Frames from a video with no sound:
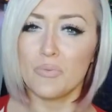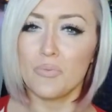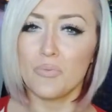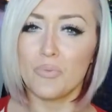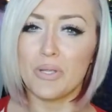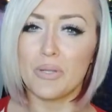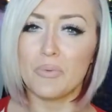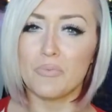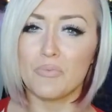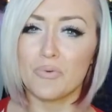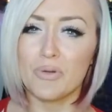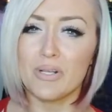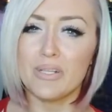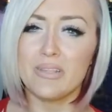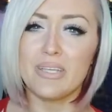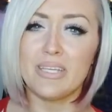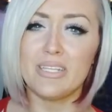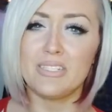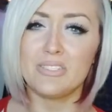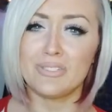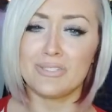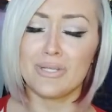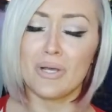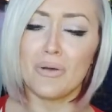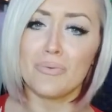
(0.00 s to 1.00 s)
We
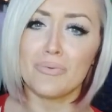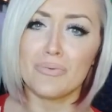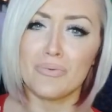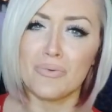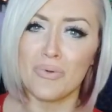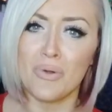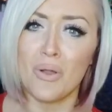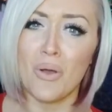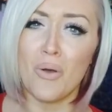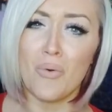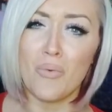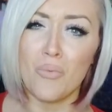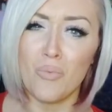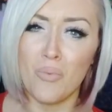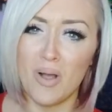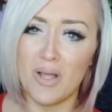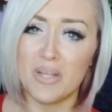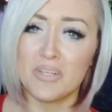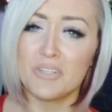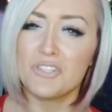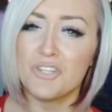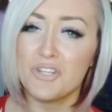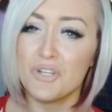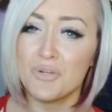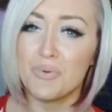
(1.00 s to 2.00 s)
really don't know
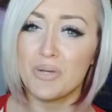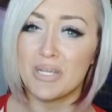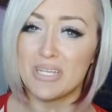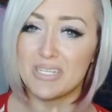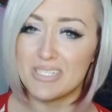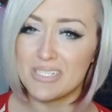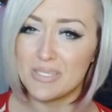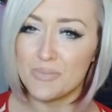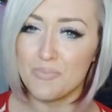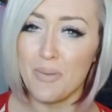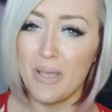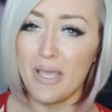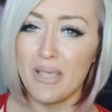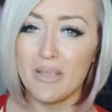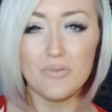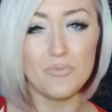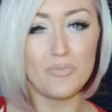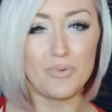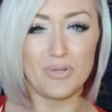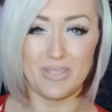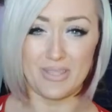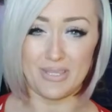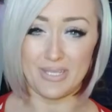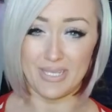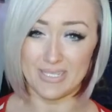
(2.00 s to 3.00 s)
what to expect
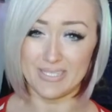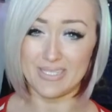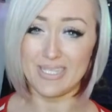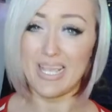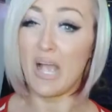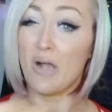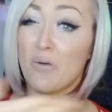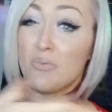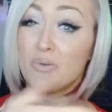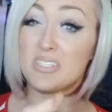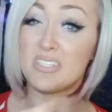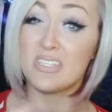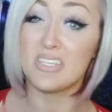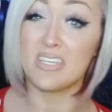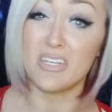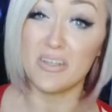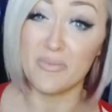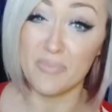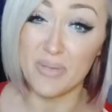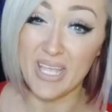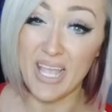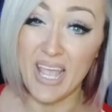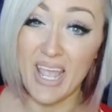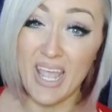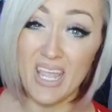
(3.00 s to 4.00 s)
with this, how it's going to
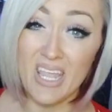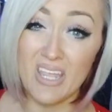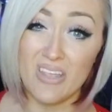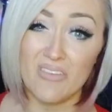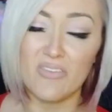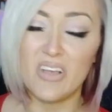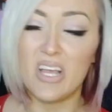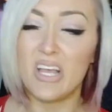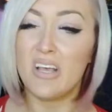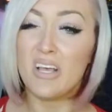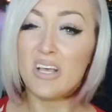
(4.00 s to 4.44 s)
behave.